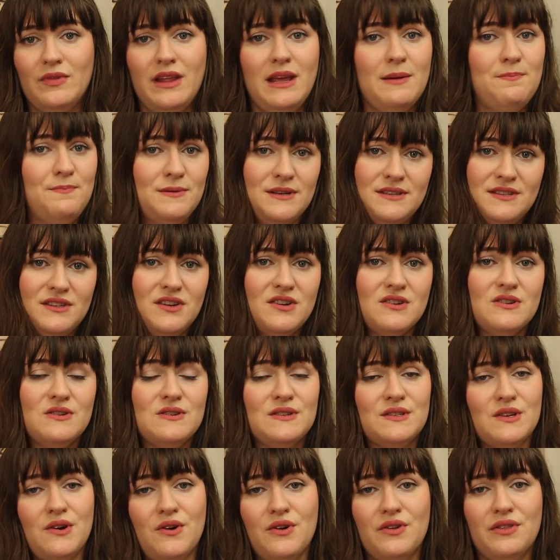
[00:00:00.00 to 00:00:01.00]
It
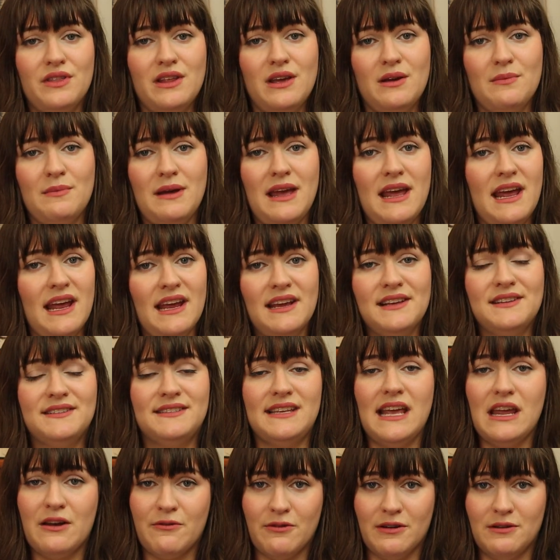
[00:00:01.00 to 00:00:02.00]
bestows on them a
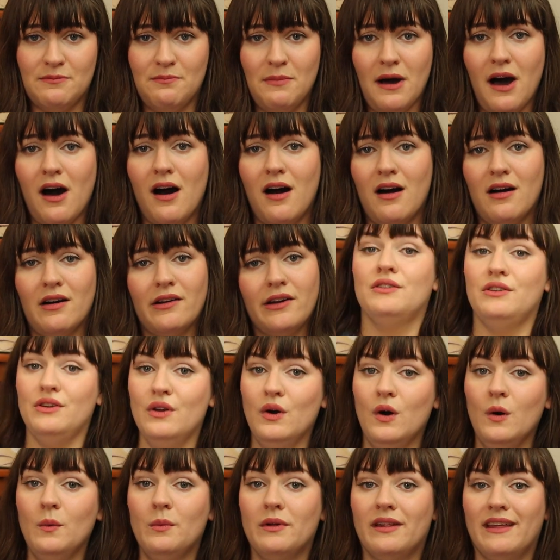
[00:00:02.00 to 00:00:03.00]
sacred mark.
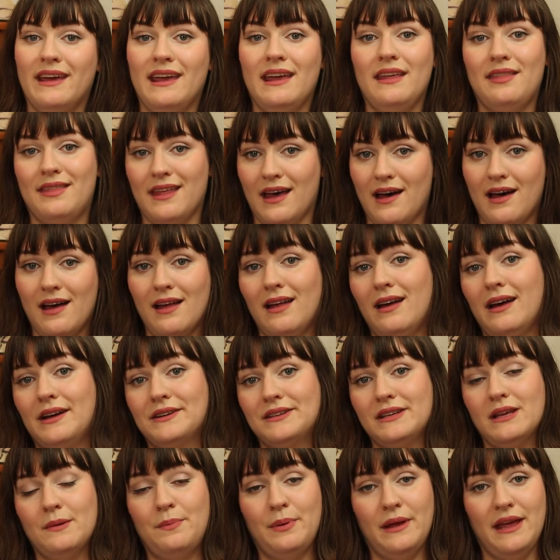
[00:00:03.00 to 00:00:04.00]
Normally, the heart
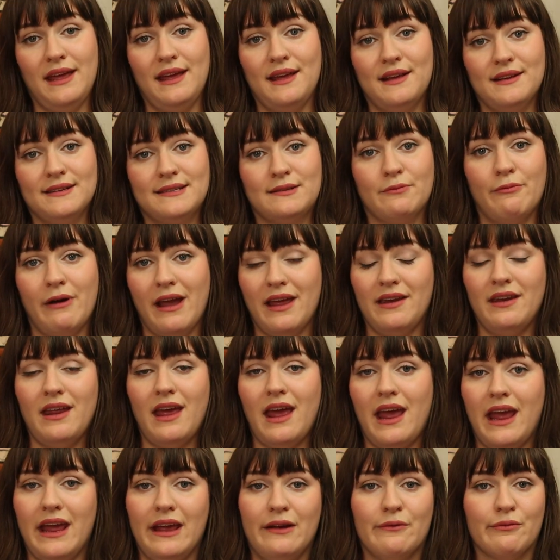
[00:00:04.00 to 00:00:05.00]
appears when
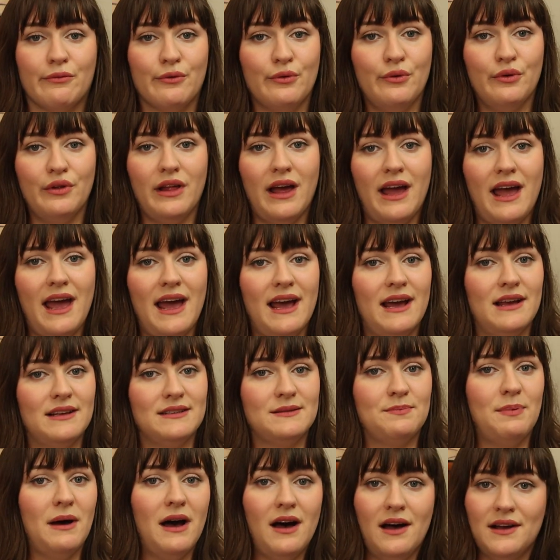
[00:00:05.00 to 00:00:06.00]
a ruler has
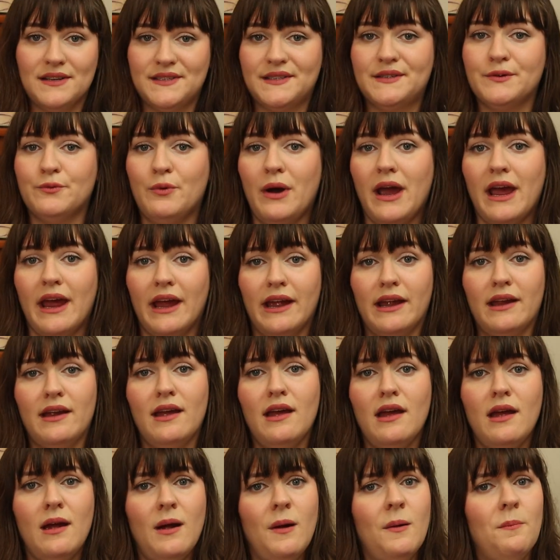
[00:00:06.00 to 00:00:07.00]
passed away,
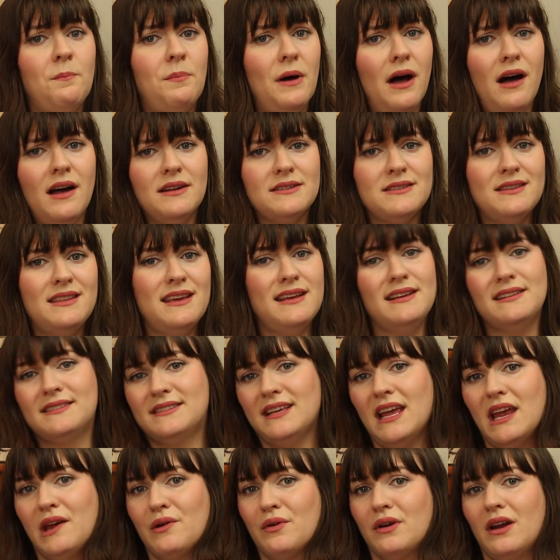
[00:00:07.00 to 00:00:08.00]
but the
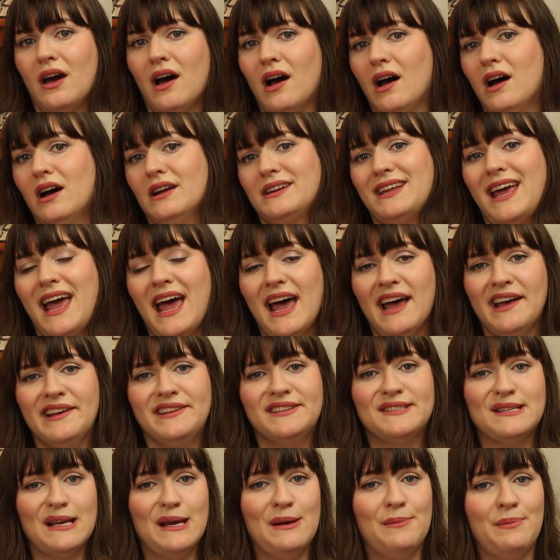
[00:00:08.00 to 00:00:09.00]
Sacred Heart
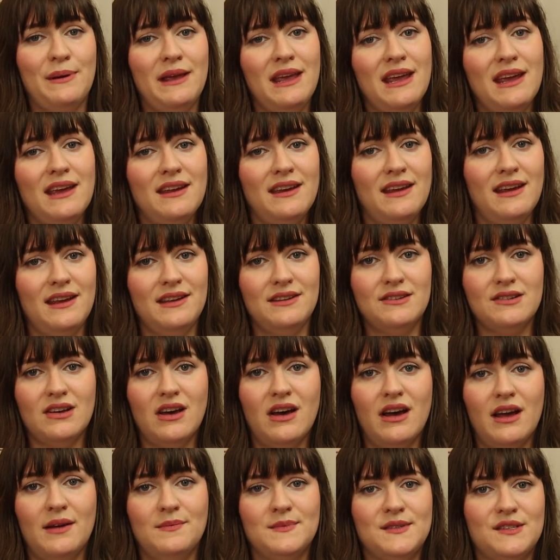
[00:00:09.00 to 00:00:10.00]
has appeared in
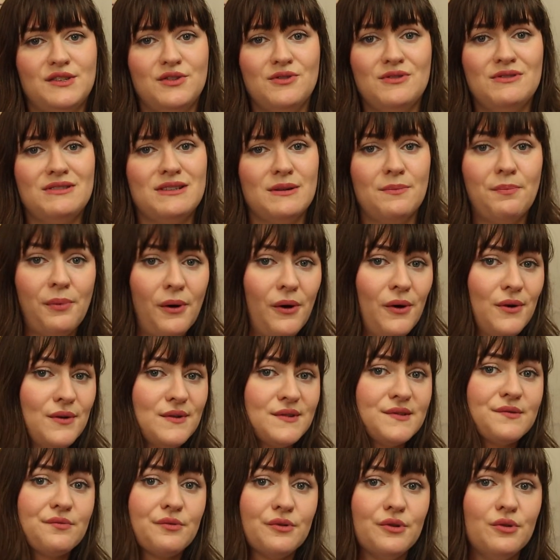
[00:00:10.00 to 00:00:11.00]
times to
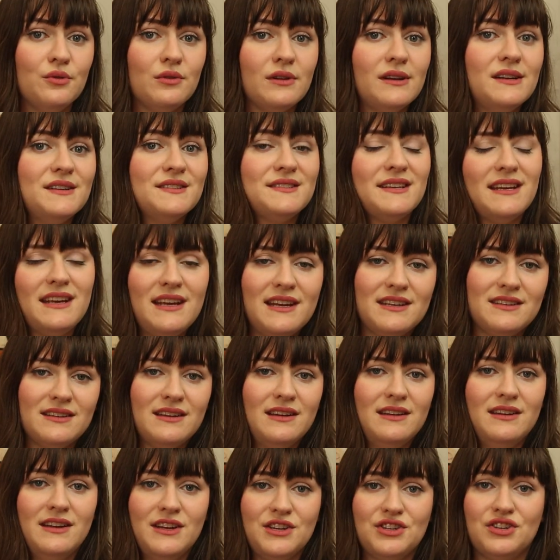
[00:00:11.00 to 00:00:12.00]
depose rulers it
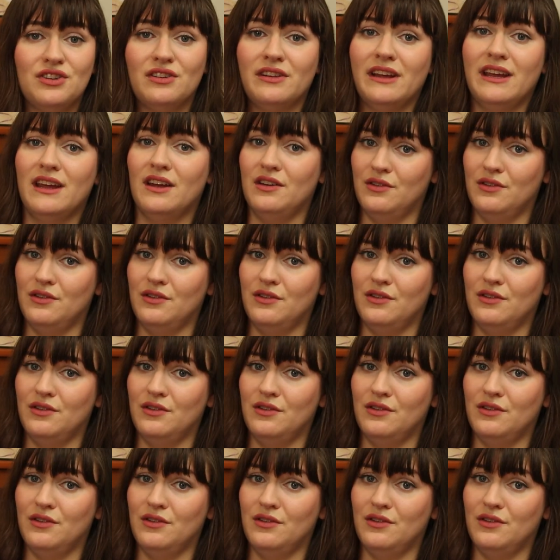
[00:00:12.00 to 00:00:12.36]
initially